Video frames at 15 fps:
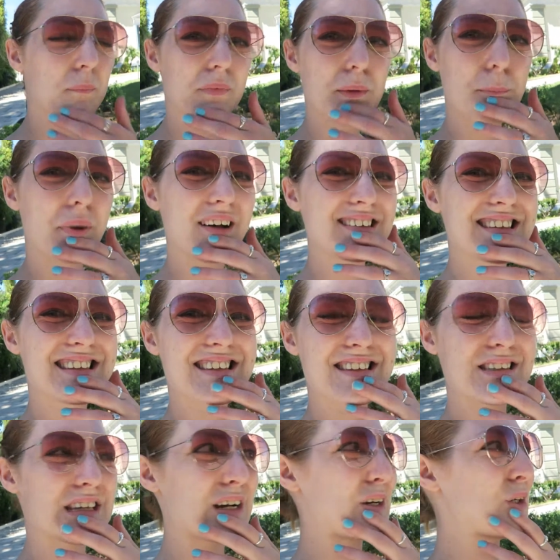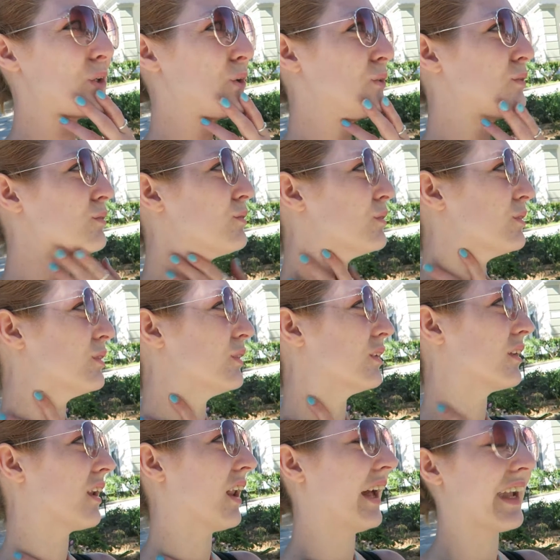the buses are so
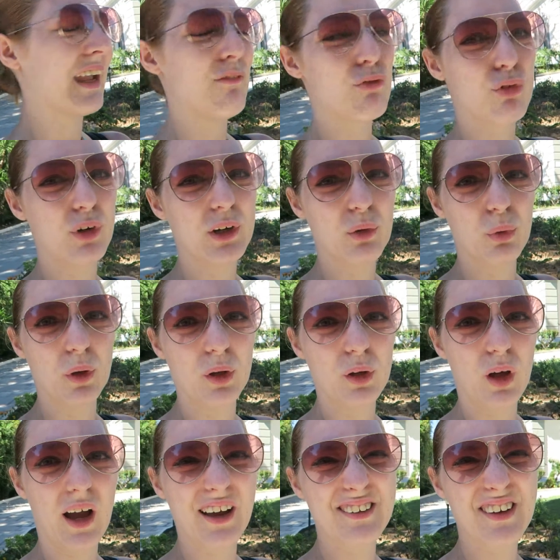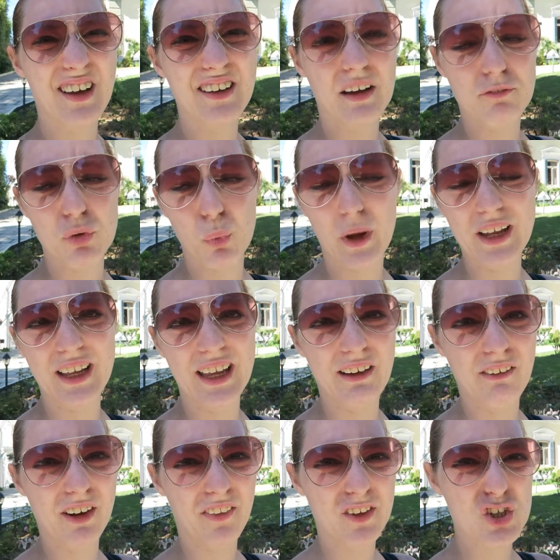like infrequent. I'd have to wait
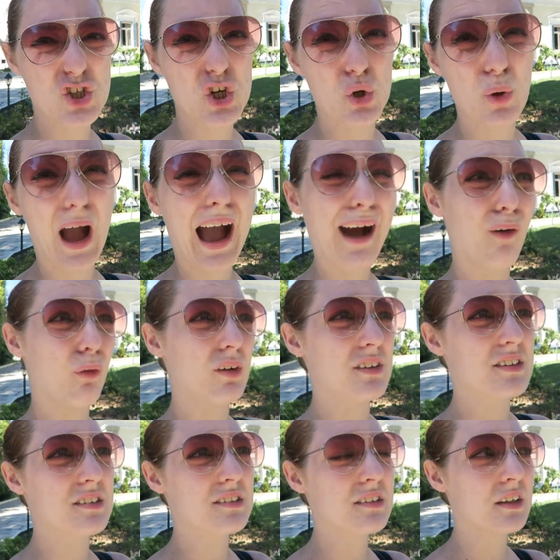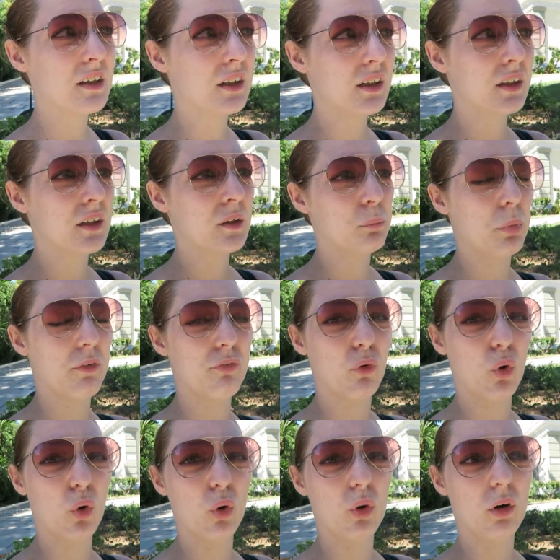here another 2 hours
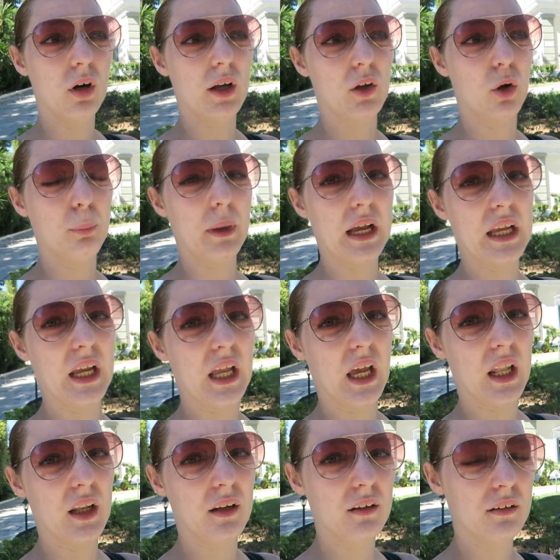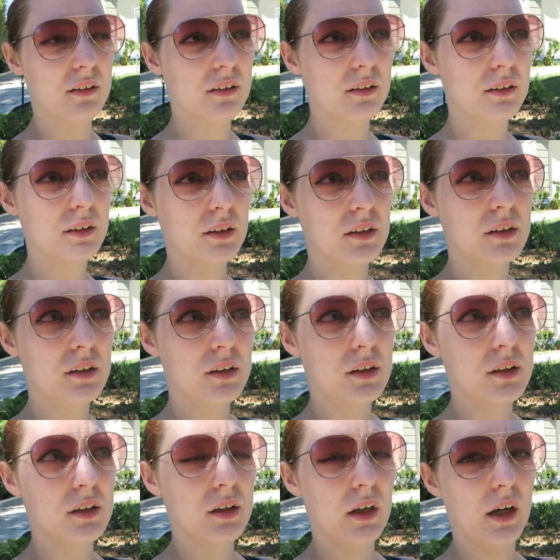before I got back again,
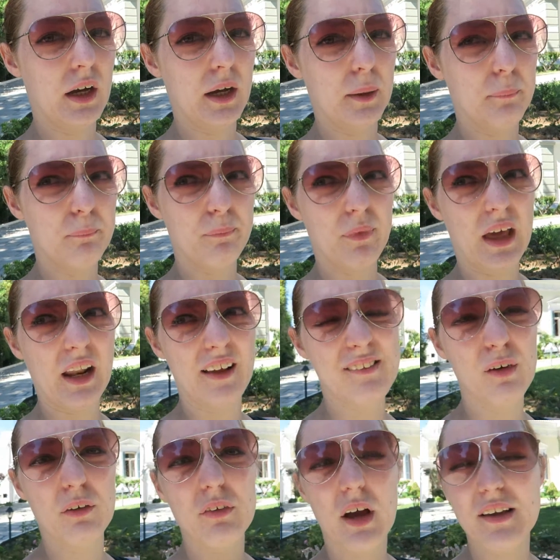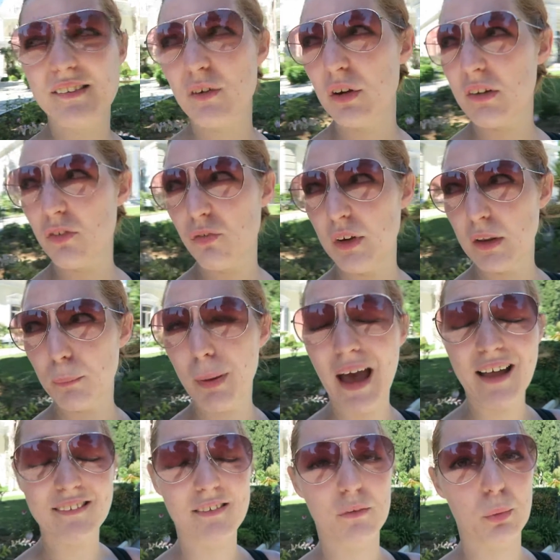and I still need to feed the
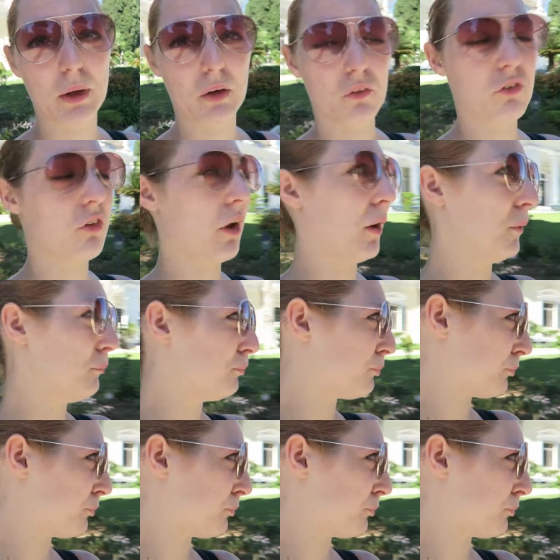pets as well, so